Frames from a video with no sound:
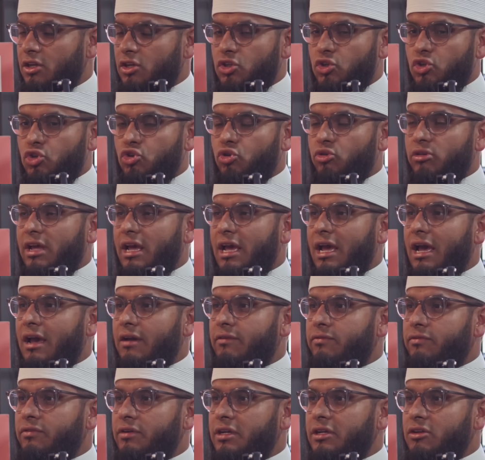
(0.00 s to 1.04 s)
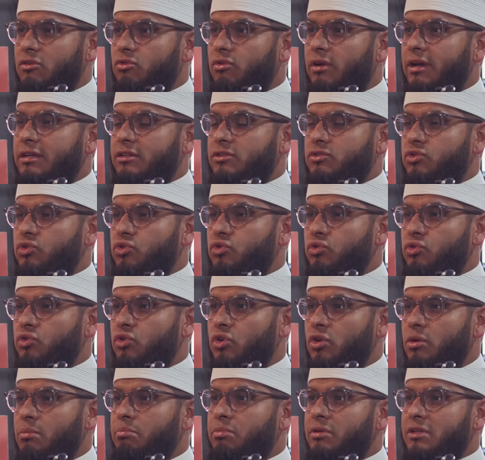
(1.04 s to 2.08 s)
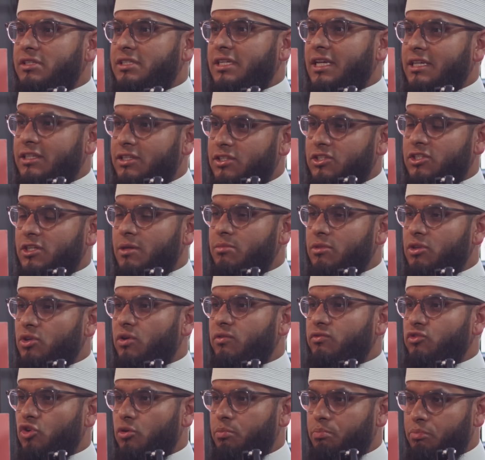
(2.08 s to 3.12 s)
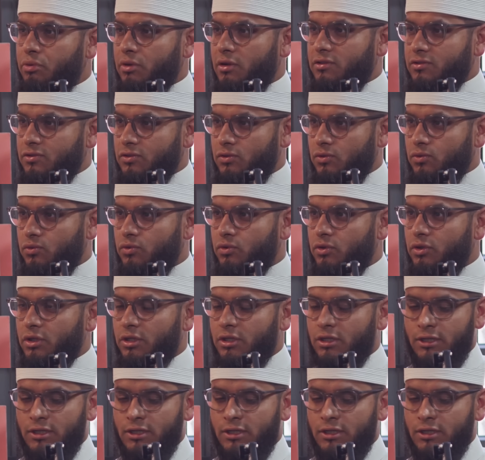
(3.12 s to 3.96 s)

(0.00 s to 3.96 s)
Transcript: you don't have a right to possess something of your personal,